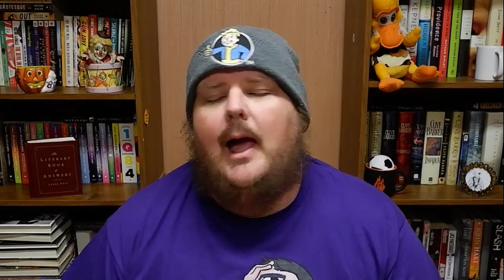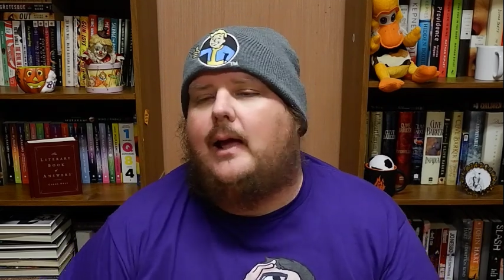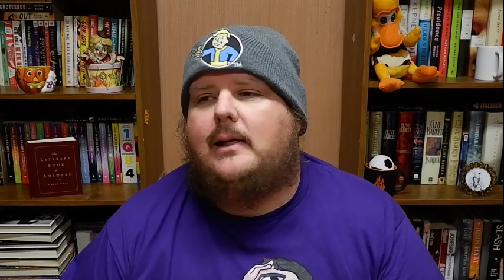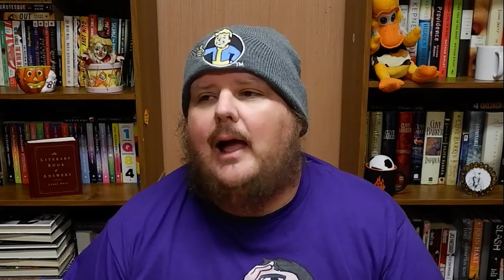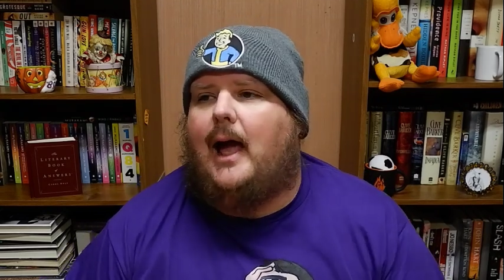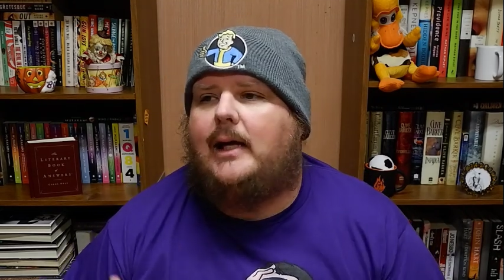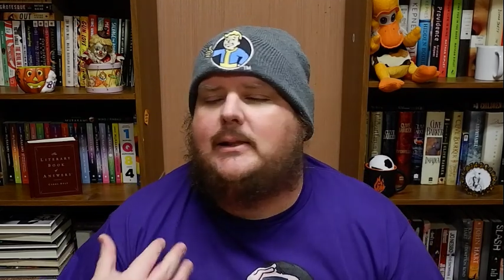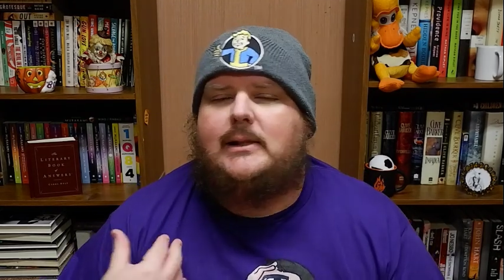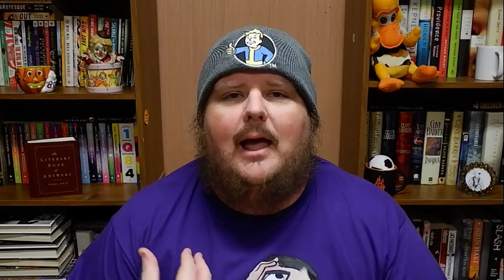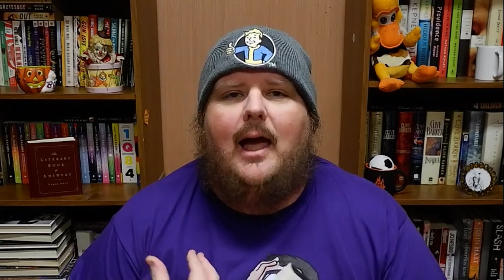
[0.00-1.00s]
I, I
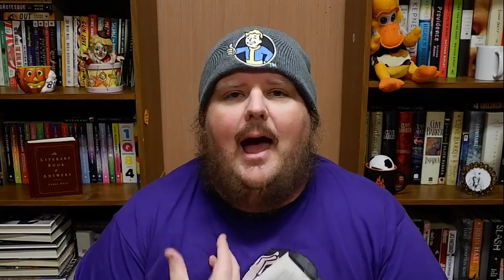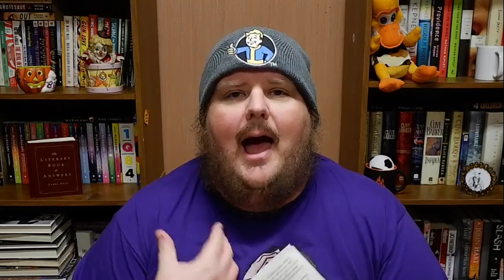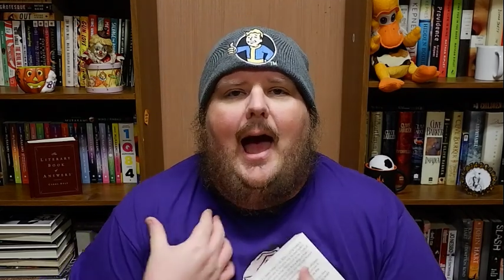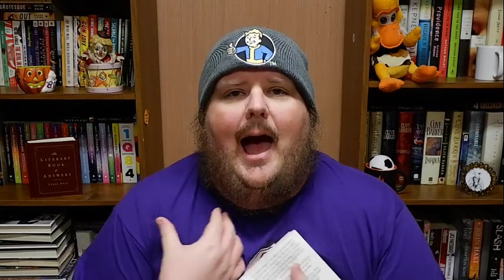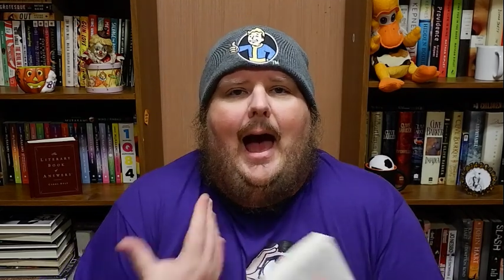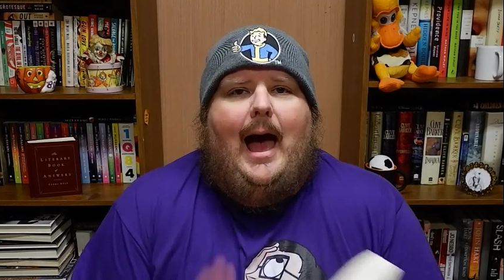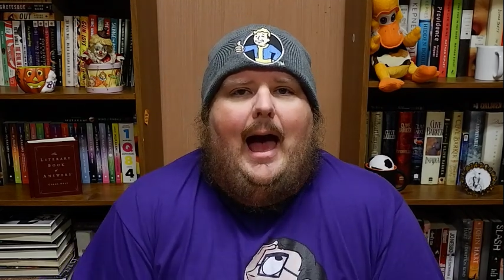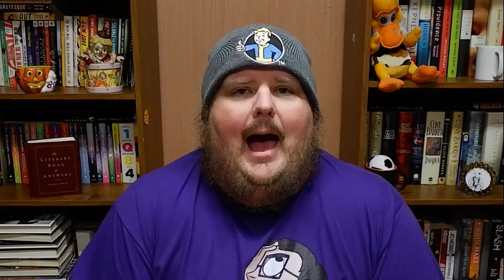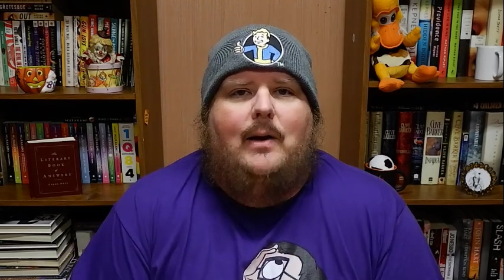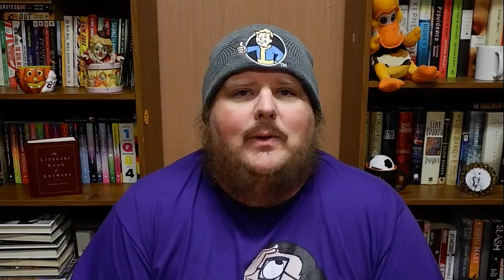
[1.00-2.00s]
just,
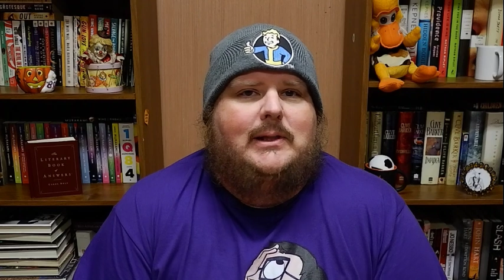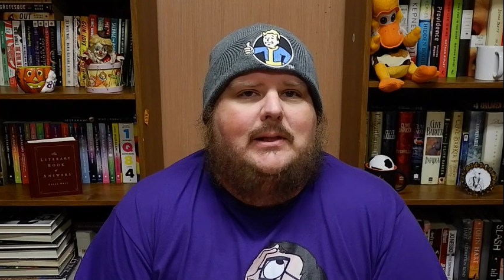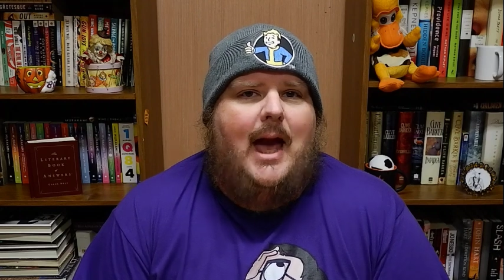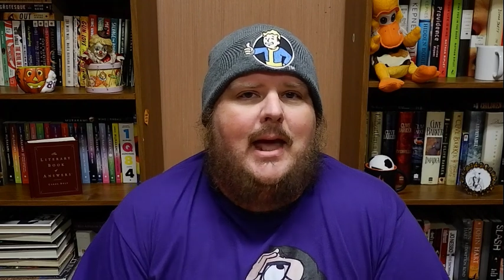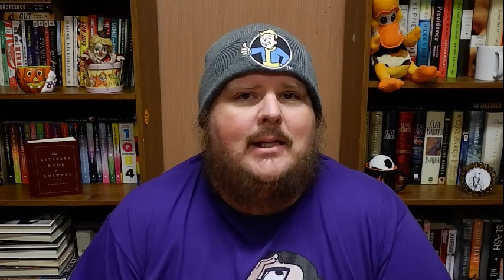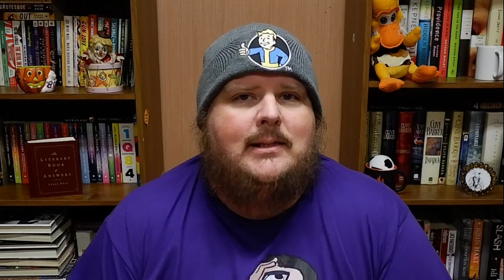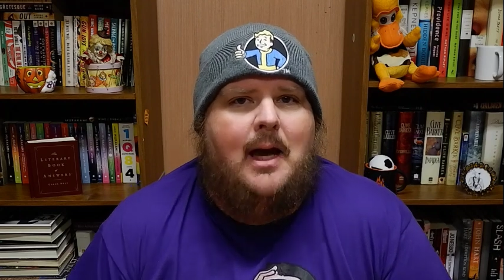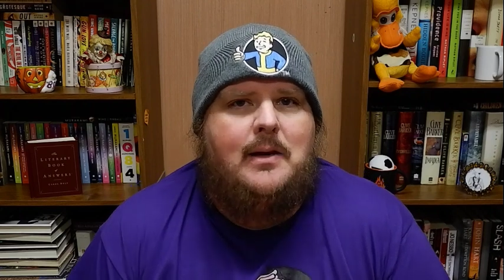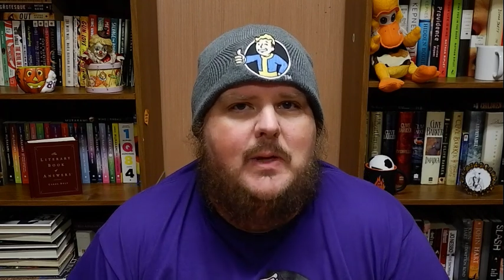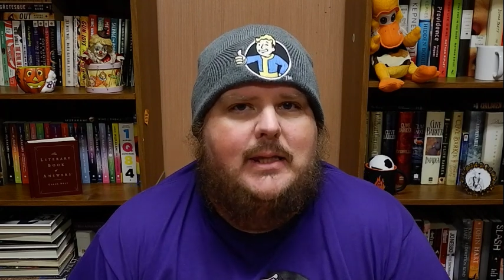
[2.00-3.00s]
I was kind of
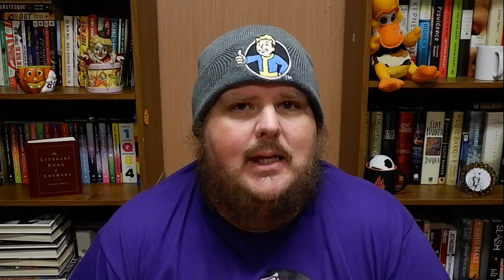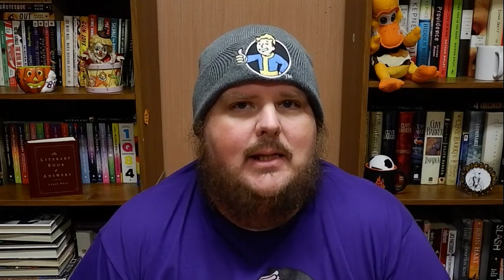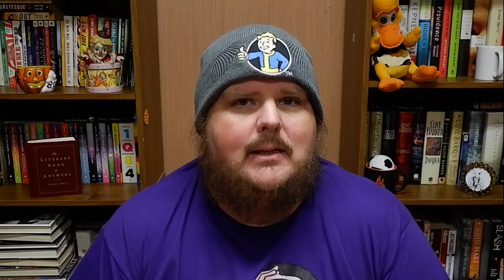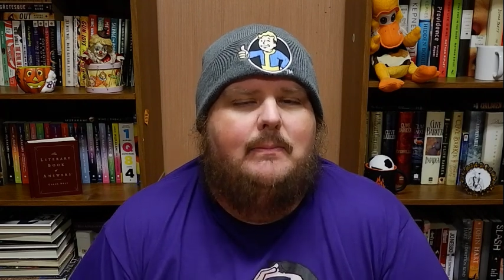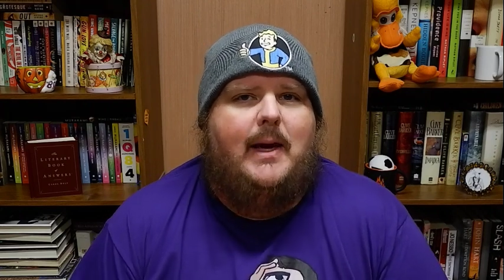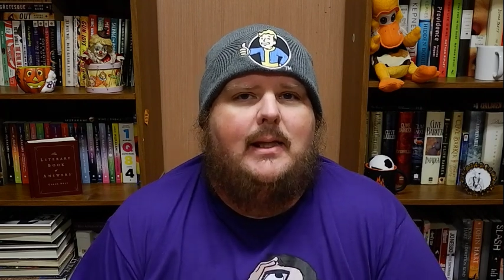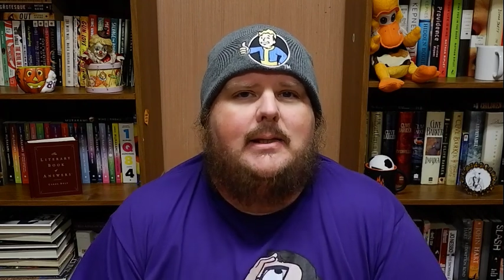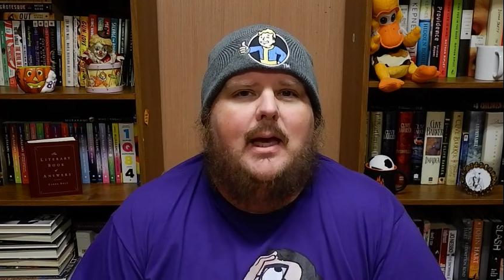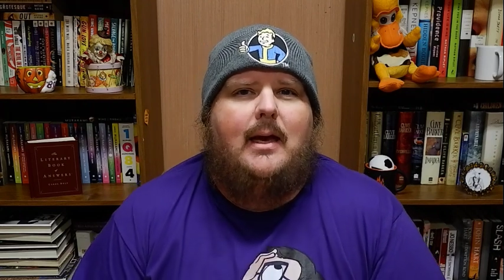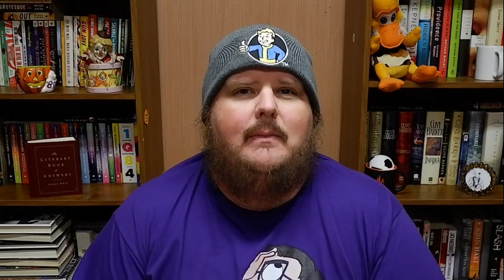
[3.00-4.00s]
done with it by the
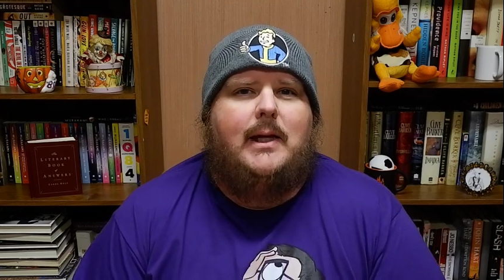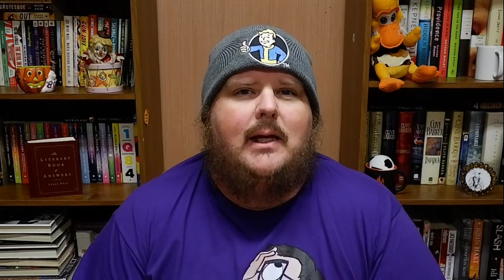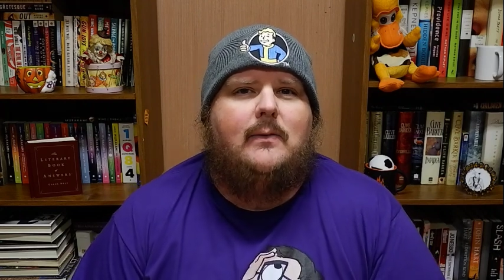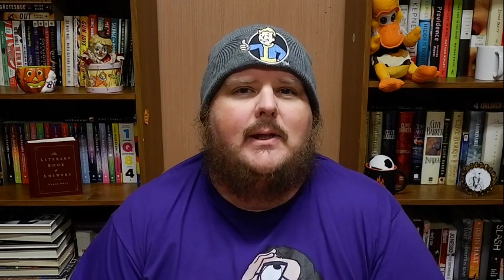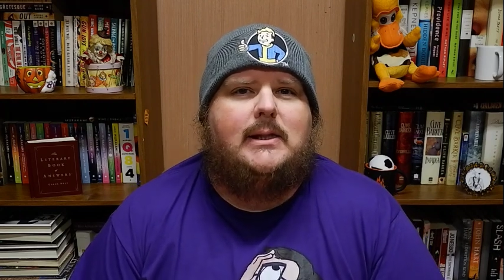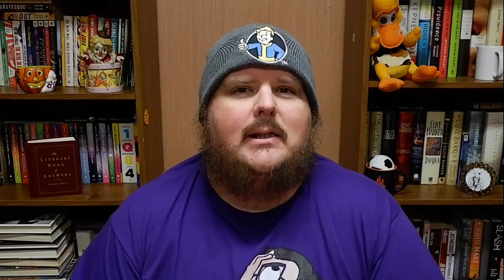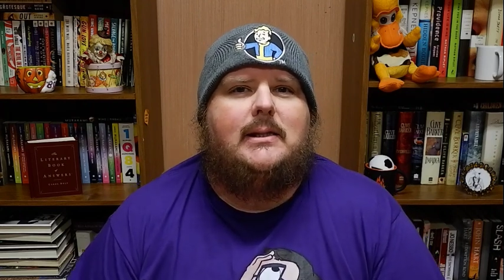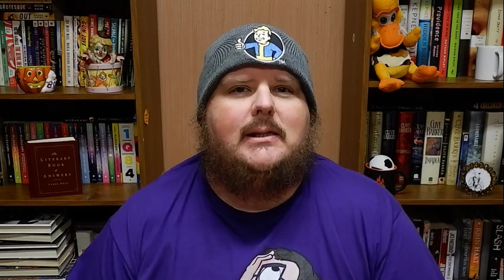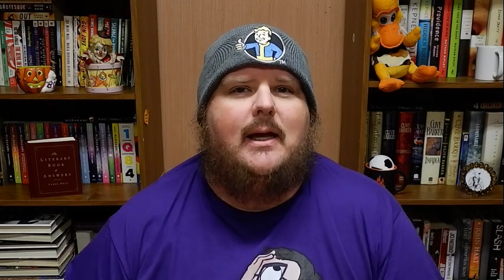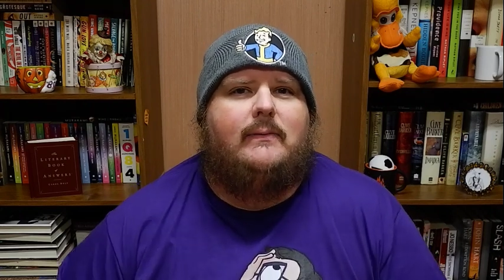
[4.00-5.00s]
time the interesting
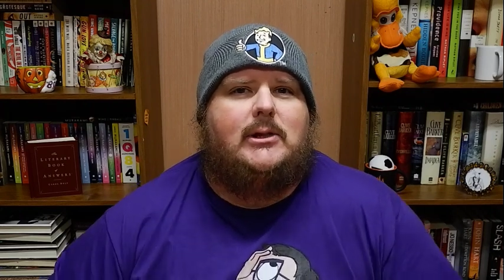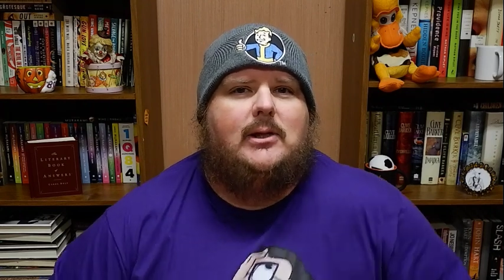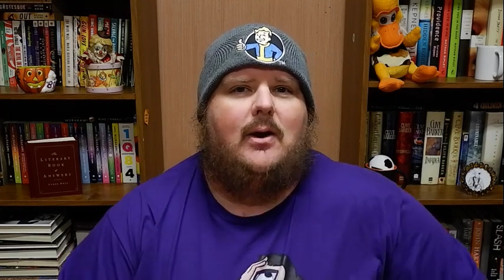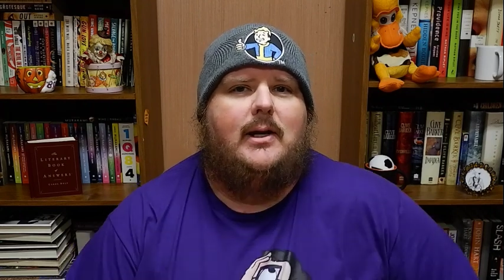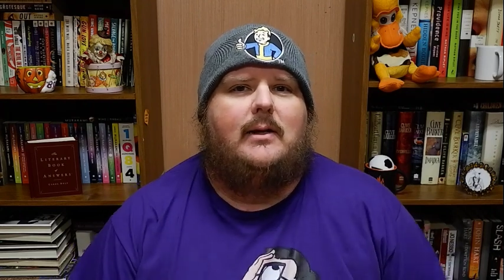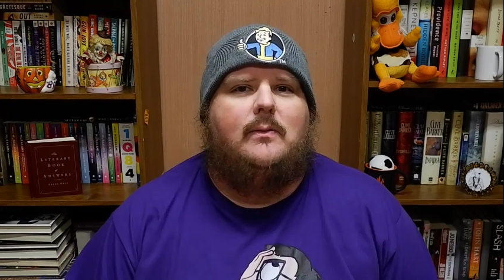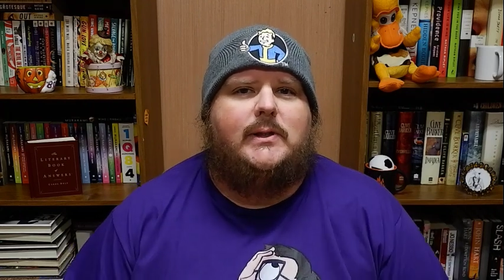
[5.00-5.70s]
stuff started,